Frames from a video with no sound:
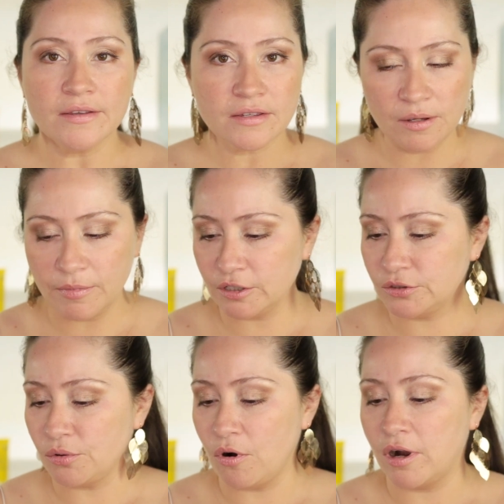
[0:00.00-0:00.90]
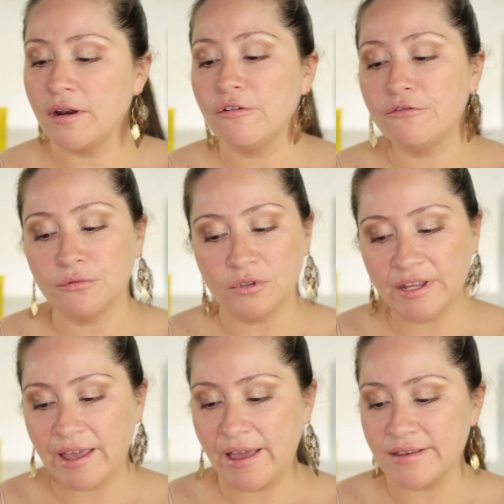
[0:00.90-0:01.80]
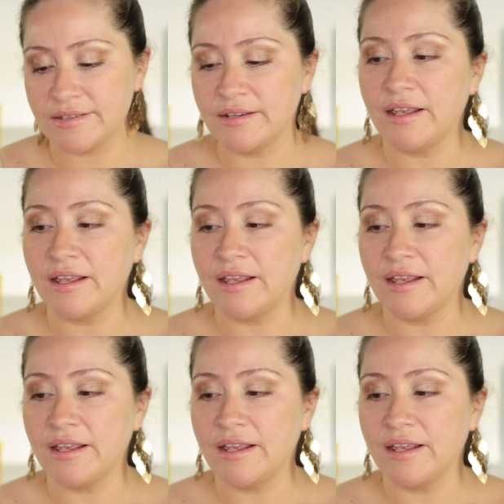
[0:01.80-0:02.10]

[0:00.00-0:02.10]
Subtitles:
sea buckthorn, ferulic acid,